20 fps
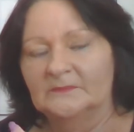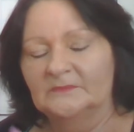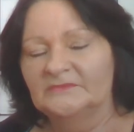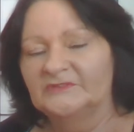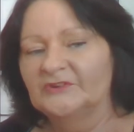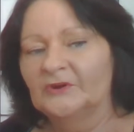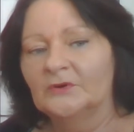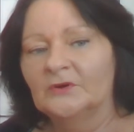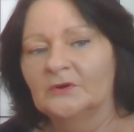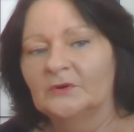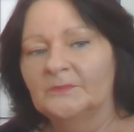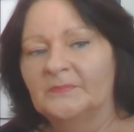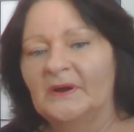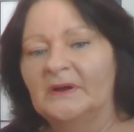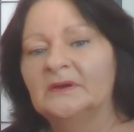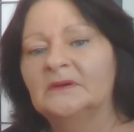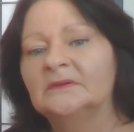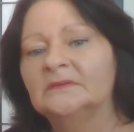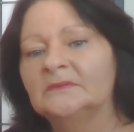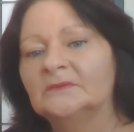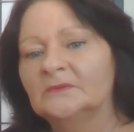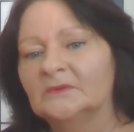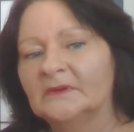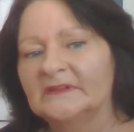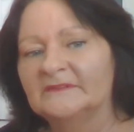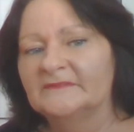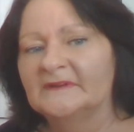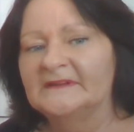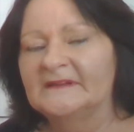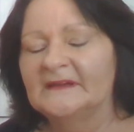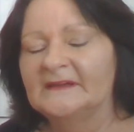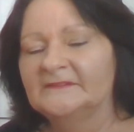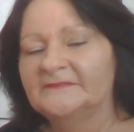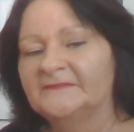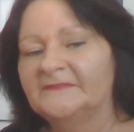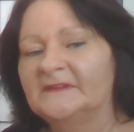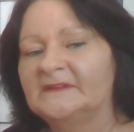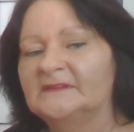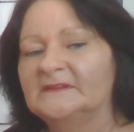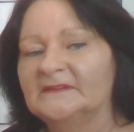job, your everyday
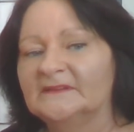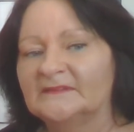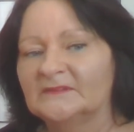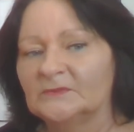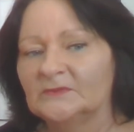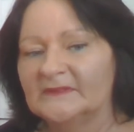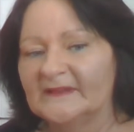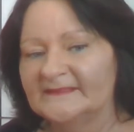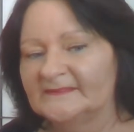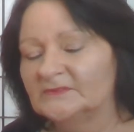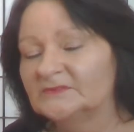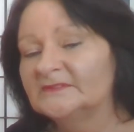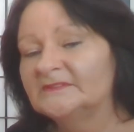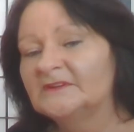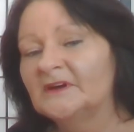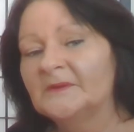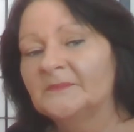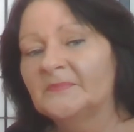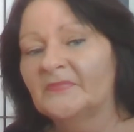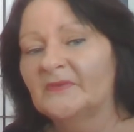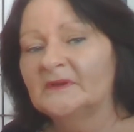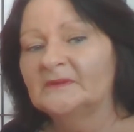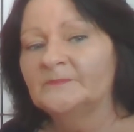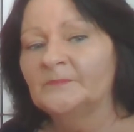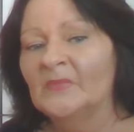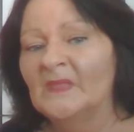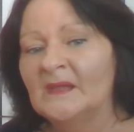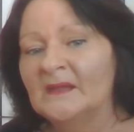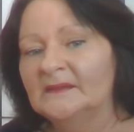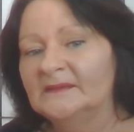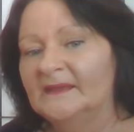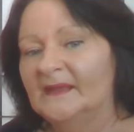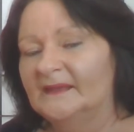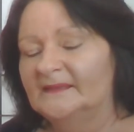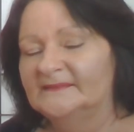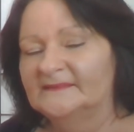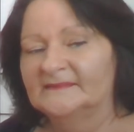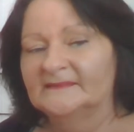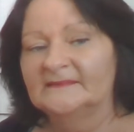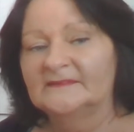affairs, all that sort of type of thing.
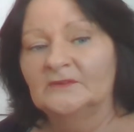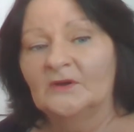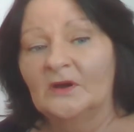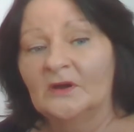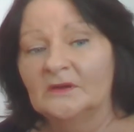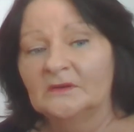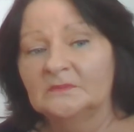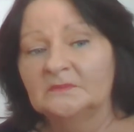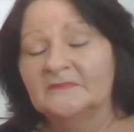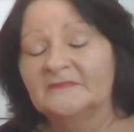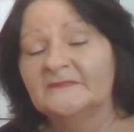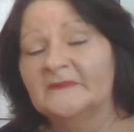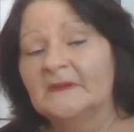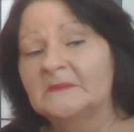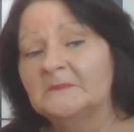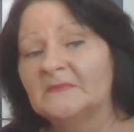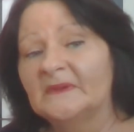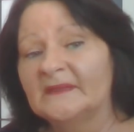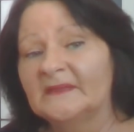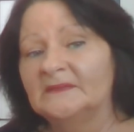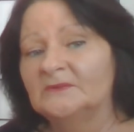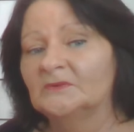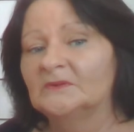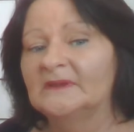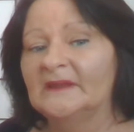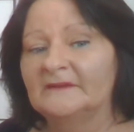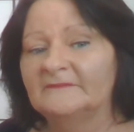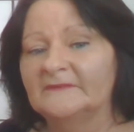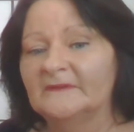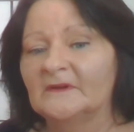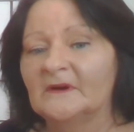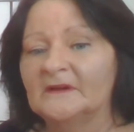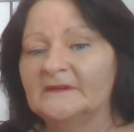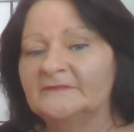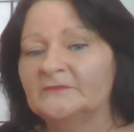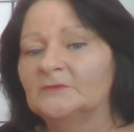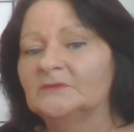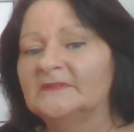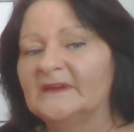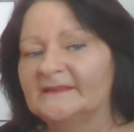Cancer's your home, family, your love
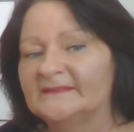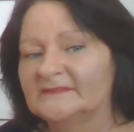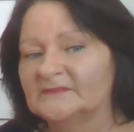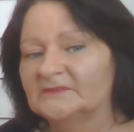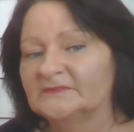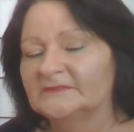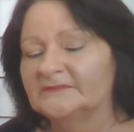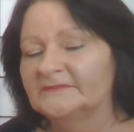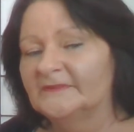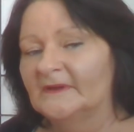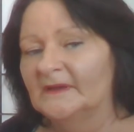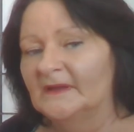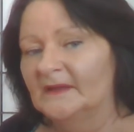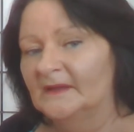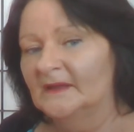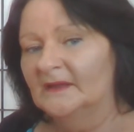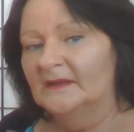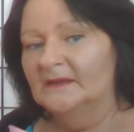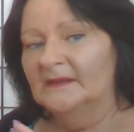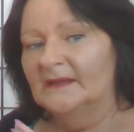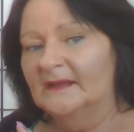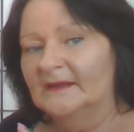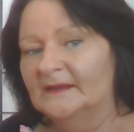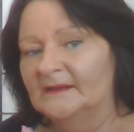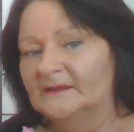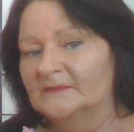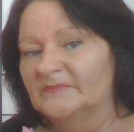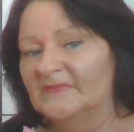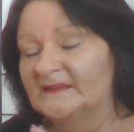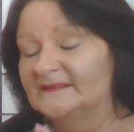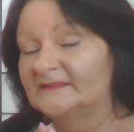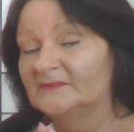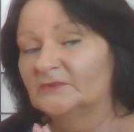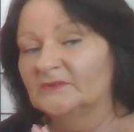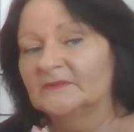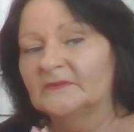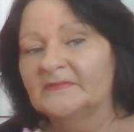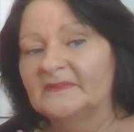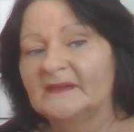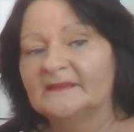life, all that sort of that
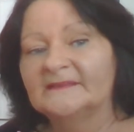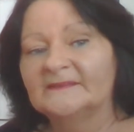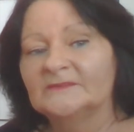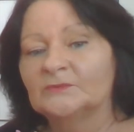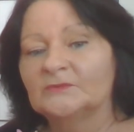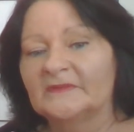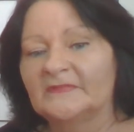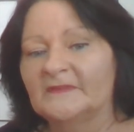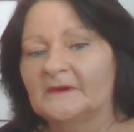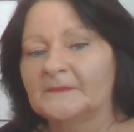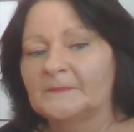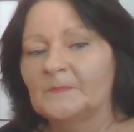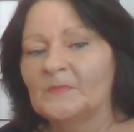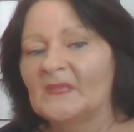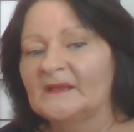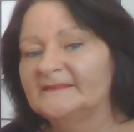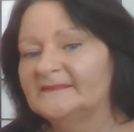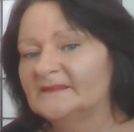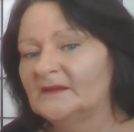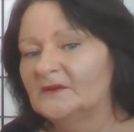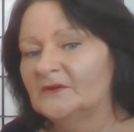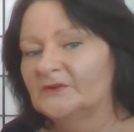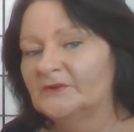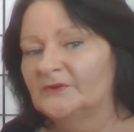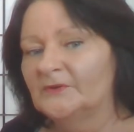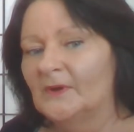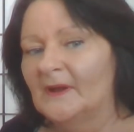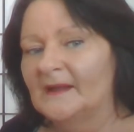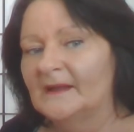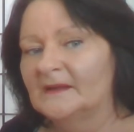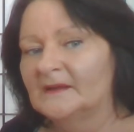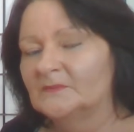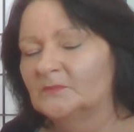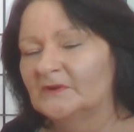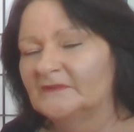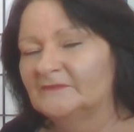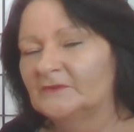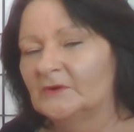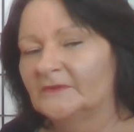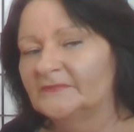deals with that sort of thing. So
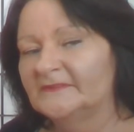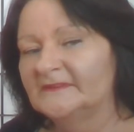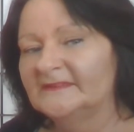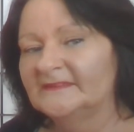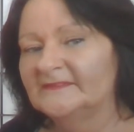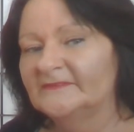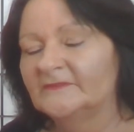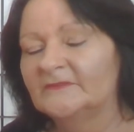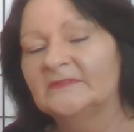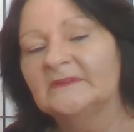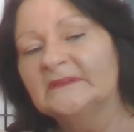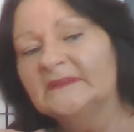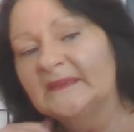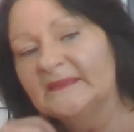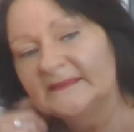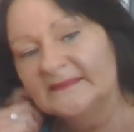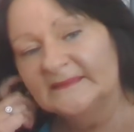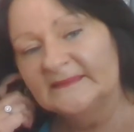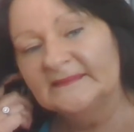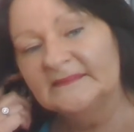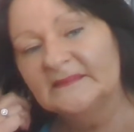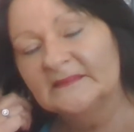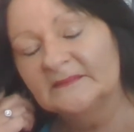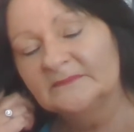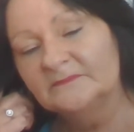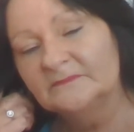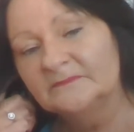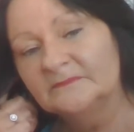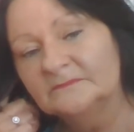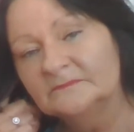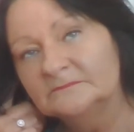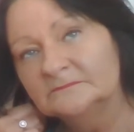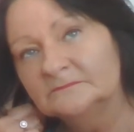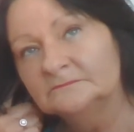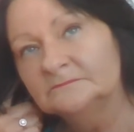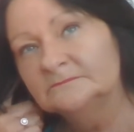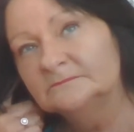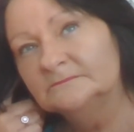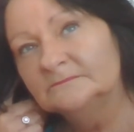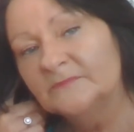we've got this for the next
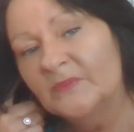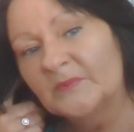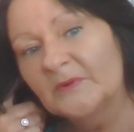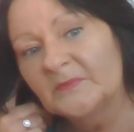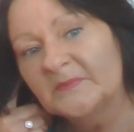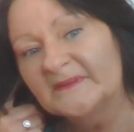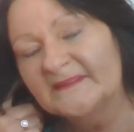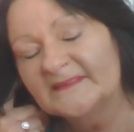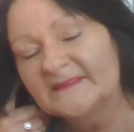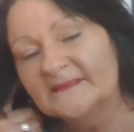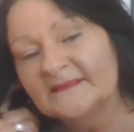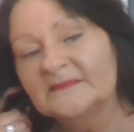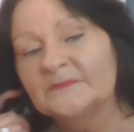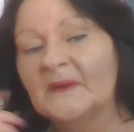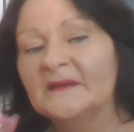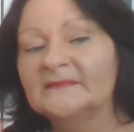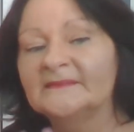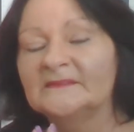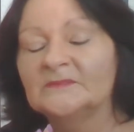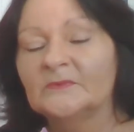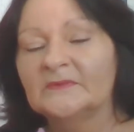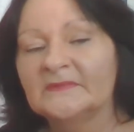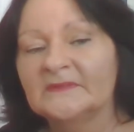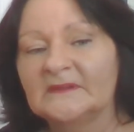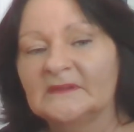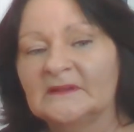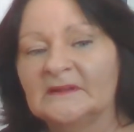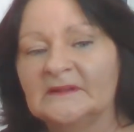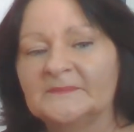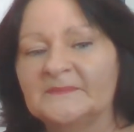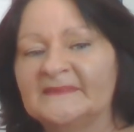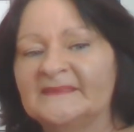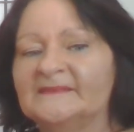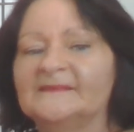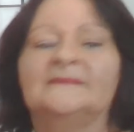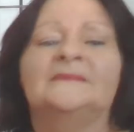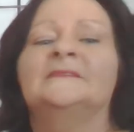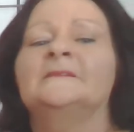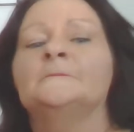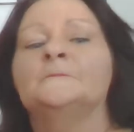probably 6 months with the
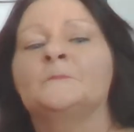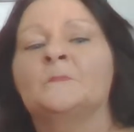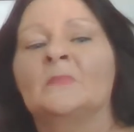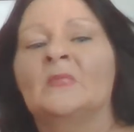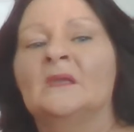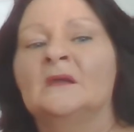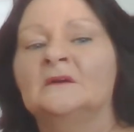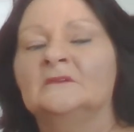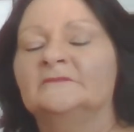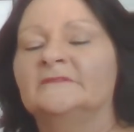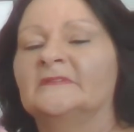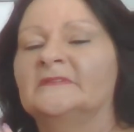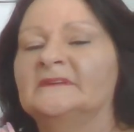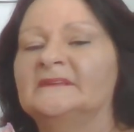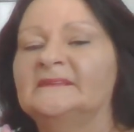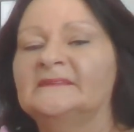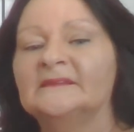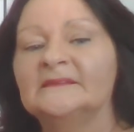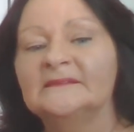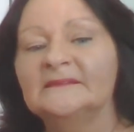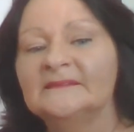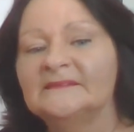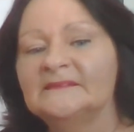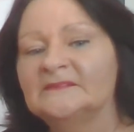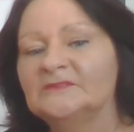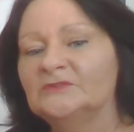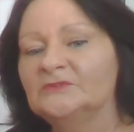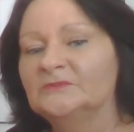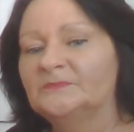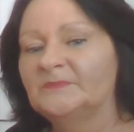eclipses for these things to